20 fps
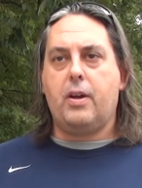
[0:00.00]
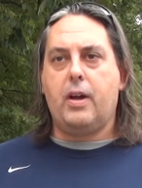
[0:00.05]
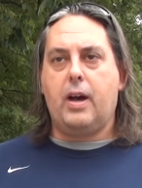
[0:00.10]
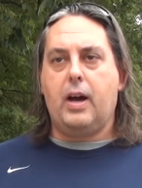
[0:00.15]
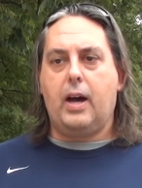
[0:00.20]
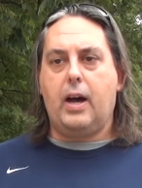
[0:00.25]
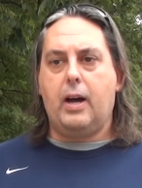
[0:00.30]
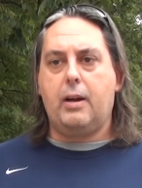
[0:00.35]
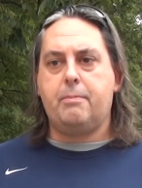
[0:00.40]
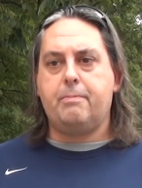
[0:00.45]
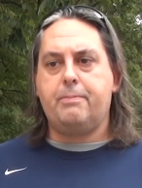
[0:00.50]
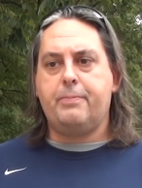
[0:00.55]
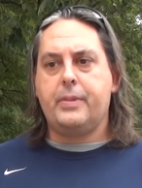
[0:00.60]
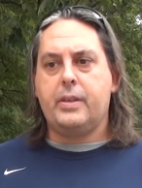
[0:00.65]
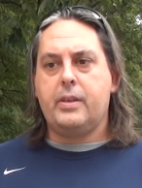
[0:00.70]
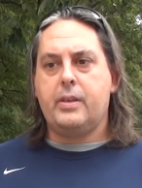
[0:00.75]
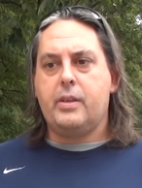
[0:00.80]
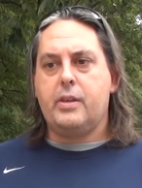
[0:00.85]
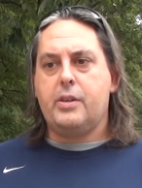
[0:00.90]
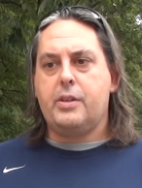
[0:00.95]
Uh,
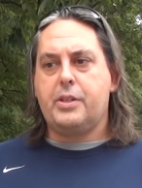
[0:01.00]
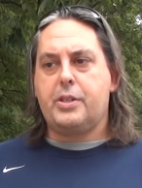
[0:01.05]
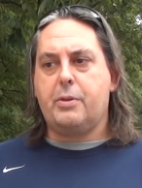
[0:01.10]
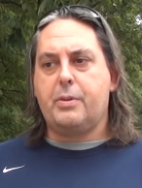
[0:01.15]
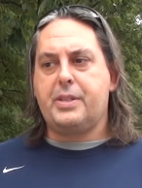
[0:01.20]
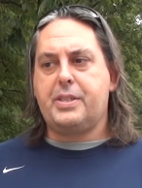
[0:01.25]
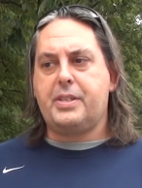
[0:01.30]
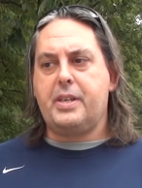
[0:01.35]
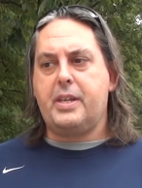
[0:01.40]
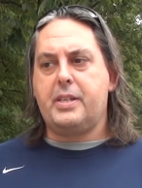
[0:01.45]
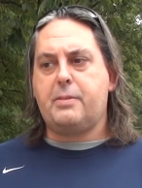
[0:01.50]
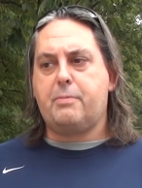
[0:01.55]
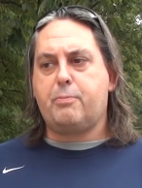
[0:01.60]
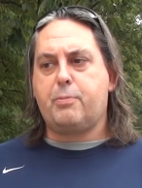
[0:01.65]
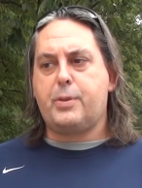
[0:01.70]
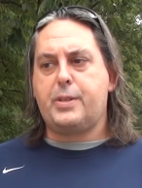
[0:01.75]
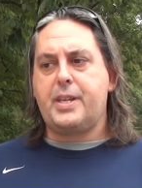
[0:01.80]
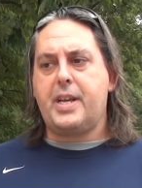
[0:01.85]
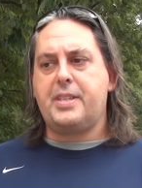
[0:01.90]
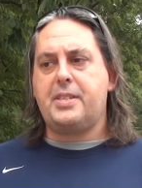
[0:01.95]
so it's it
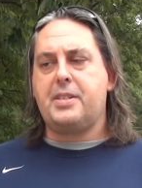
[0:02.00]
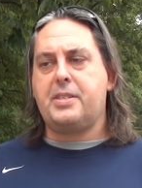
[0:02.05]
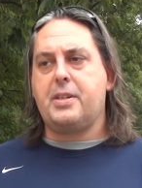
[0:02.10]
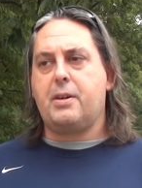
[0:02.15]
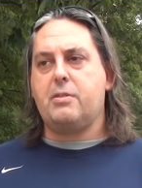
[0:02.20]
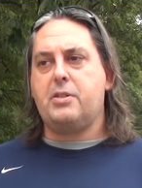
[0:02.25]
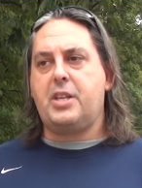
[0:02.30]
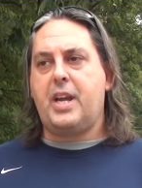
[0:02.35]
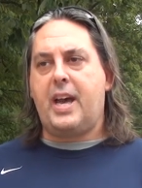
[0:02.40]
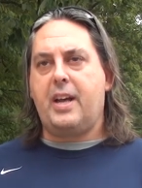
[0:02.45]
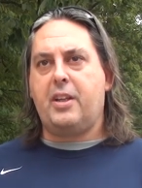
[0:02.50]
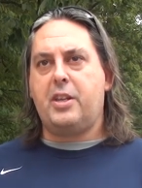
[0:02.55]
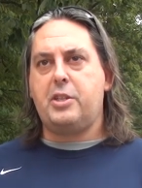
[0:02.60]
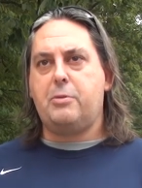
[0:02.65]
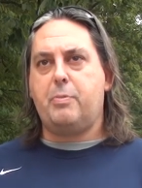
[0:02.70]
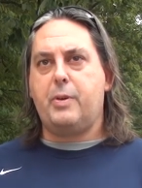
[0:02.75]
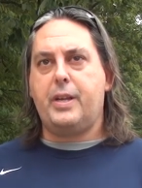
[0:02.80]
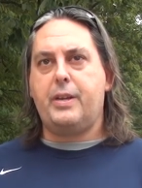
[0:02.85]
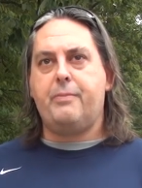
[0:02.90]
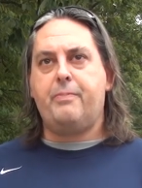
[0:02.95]
presents its own challenge,
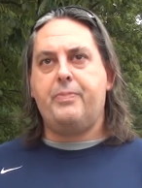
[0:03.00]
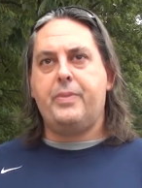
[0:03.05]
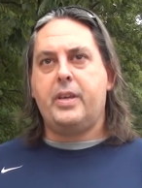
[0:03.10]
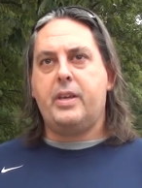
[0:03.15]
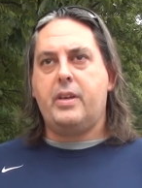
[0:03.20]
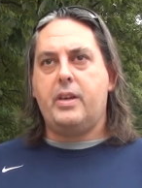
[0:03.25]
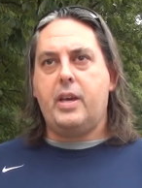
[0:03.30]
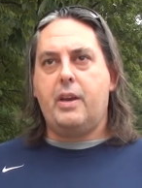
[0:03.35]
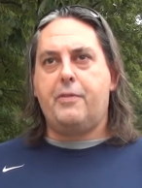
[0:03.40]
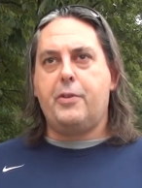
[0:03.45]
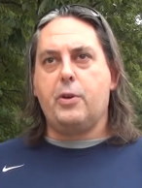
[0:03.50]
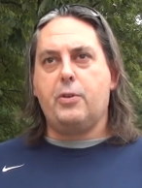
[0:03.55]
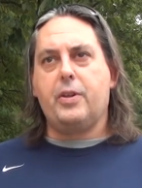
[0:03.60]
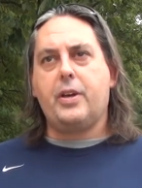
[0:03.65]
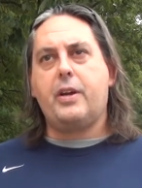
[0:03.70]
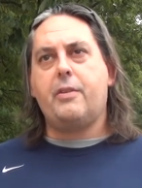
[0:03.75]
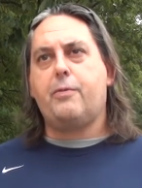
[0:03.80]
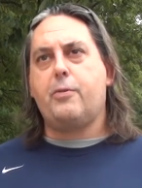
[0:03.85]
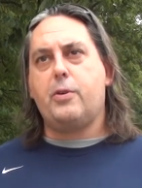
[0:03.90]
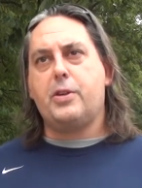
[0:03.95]
but if you're
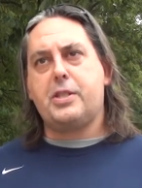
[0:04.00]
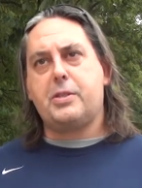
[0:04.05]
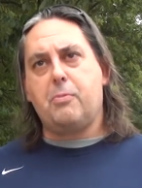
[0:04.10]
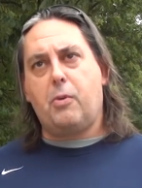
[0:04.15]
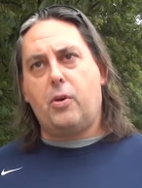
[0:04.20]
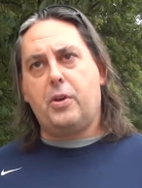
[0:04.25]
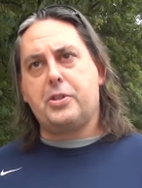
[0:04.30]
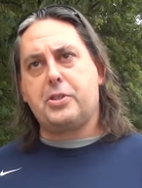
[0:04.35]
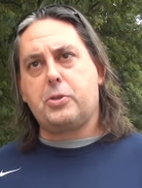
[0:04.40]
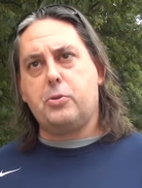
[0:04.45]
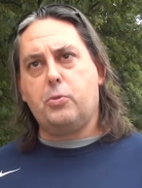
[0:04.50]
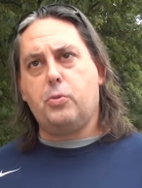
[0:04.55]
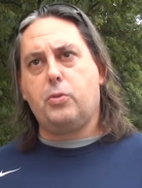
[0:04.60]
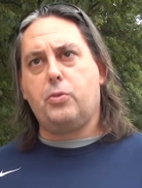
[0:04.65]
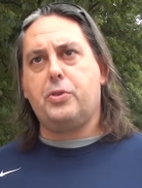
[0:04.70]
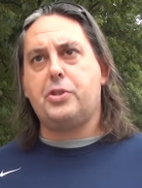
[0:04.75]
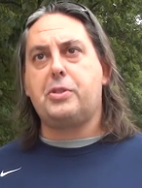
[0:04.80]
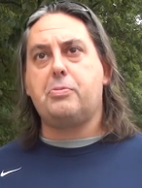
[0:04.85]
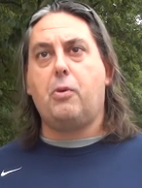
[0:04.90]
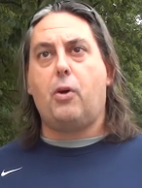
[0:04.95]
looking for a small school,
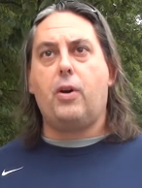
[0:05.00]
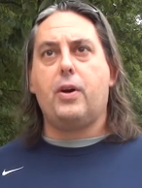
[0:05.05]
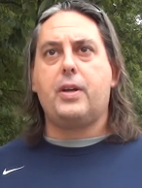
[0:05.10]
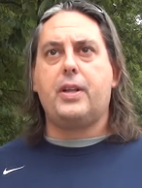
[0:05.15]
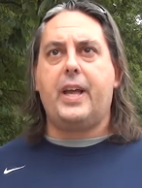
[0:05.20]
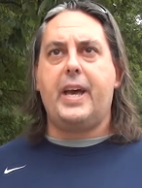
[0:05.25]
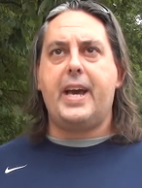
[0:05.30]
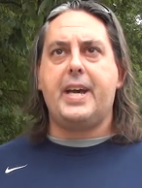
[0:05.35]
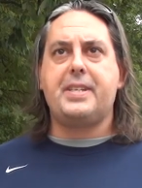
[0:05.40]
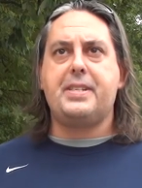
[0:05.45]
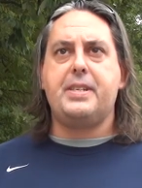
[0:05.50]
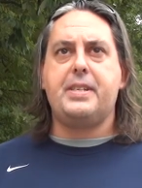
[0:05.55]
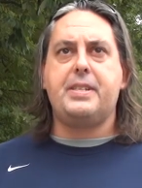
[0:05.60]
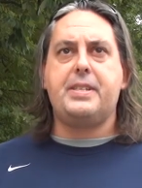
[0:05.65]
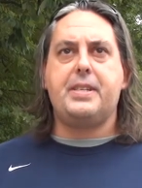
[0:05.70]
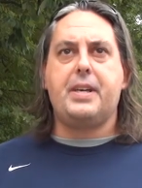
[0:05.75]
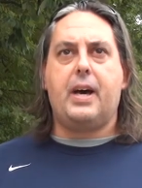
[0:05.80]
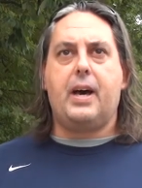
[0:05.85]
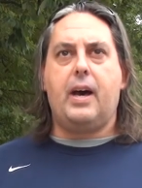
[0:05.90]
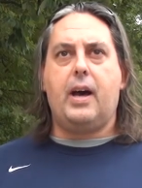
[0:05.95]
small
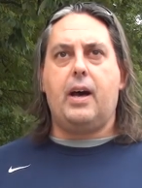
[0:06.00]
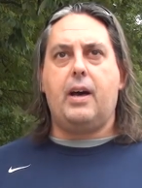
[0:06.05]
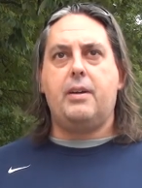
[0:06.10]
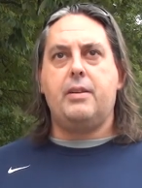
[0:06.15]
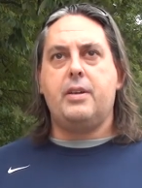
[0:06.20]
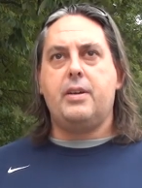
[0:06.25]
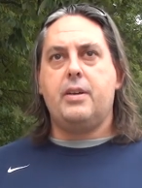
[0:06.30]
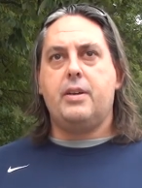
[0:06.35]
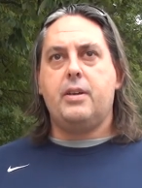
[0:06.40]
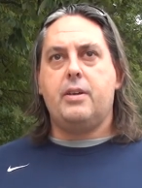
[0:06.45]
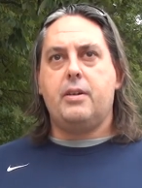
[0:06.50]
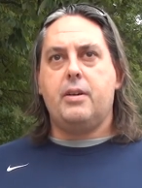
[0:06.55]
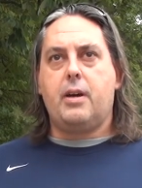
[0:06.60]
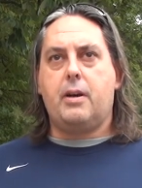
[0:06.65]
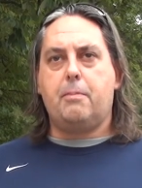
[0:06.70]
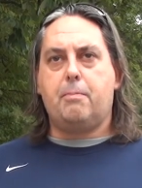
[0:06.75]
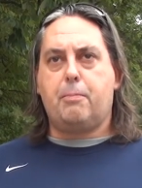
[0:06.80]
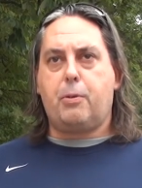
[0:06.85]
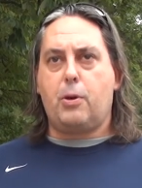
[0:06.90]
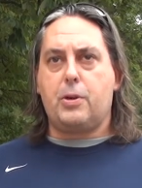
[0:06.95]
classes, uh,
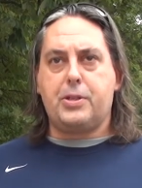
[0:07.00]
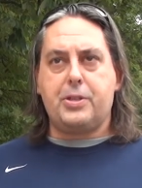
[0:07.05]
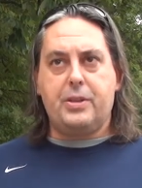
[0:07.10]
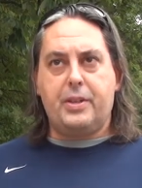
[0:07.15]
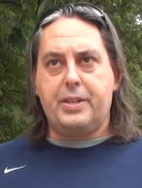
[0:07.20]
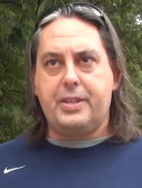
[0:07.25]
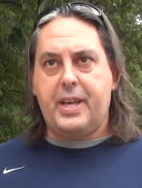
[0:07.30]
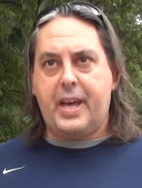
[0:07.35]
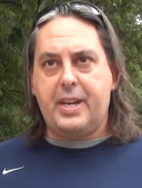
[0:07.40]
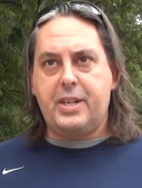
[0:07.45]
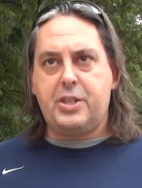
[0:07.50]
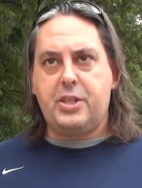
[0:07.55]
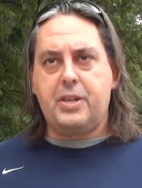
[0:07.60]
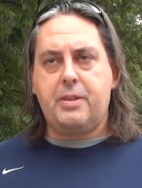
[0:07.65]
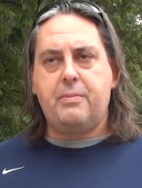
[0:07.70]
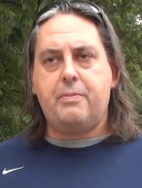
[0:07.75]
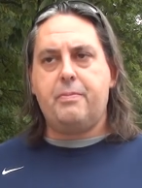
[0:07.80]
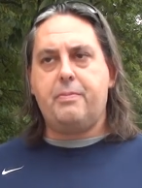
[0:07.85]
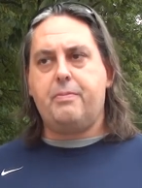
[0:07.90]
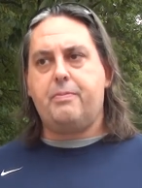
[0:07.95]
personal attention,
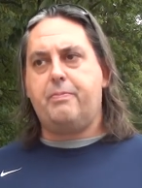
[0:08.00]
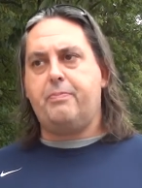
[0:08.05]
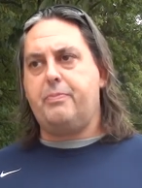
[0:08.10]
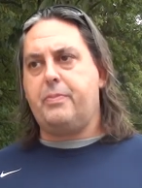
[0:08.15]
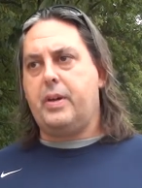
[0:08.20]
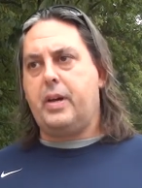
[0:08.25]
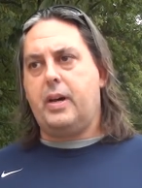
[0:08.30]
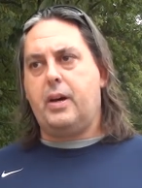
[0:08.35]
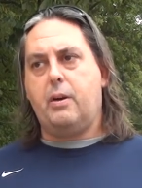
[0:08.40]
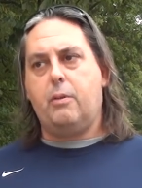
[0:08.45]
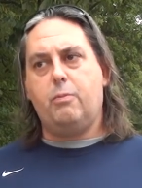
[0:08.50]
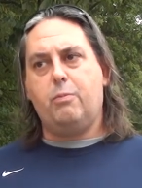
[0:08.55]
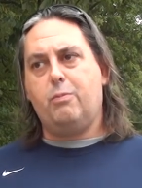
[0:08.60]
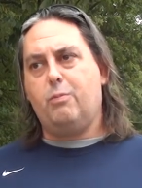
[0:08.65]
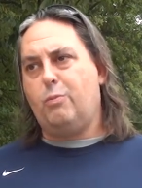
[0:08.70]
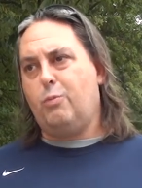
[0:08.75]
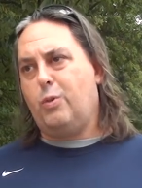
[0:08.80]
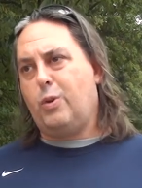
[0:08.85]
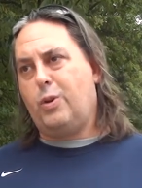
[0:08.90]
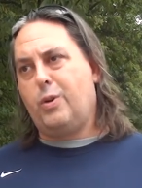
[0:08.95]
uh,
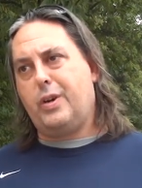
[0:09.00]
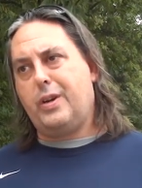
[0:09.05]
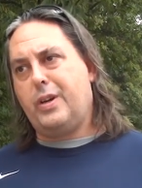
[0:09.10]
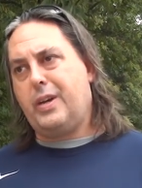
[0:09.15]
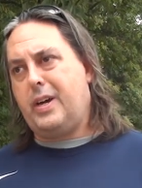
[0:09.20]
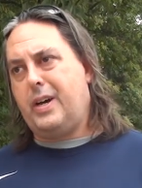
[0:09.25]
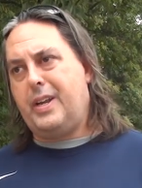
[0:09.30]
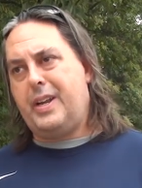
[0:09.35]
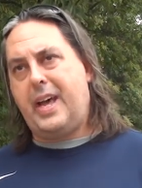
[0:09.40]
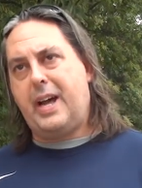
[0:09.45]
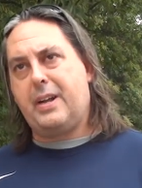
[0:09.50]
we're an